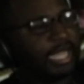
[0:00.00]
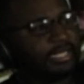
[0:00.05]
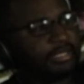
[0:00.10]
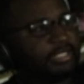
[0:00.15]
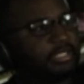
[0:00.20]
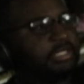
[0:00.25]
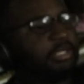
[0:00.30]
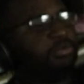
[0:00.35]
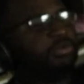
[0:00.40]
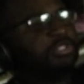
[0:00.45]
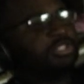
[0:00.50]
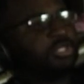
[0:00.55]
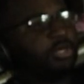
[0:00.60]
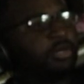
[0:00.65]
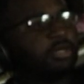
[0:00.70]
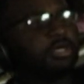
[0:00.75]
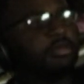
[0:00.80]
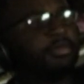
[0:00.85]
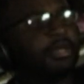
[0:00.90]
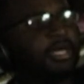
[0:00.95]
think that we
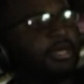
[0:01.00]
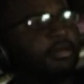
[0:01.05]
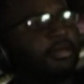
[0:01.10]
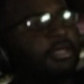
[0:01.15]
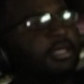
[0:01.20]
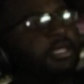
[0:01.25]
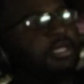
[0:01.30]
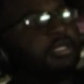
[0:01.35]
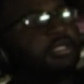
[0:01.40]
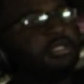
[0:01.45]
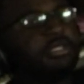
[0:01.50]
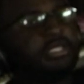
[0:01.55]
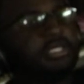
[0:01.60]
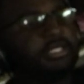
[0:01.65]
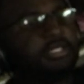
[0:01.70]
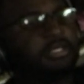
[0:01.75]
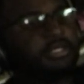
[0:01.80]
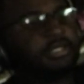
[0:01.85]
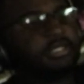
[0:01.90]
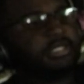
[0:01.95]
talk about
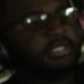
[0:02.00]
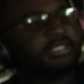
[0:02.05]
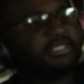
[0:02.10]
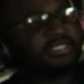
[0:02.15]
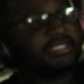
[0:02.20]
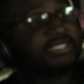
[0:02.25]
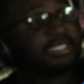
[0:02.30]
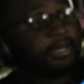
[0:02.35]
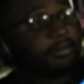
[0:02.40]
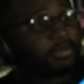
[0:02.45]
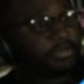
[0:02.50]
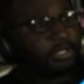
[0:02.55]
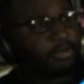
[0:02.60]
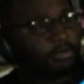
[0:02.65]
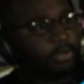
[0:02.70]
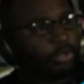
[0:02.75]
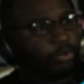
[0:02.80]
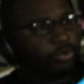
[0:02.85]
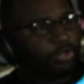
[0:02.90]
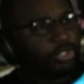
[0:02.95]
the
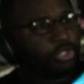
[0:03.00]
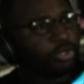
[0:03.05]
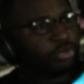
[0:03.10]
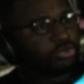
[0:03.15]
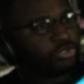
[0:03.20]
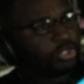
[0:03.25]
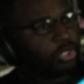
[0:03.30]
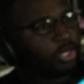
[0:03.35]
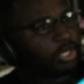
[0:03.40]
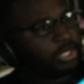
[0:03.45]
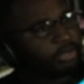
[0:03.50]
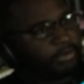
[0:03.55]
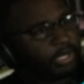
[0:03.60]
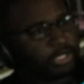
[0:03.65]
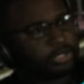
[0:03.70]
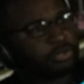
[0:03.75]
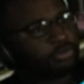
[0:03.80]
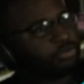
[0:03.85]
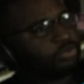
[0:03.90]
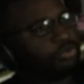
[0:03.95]
symptom and we don't talk
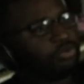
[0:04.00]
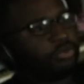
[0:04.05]
about the root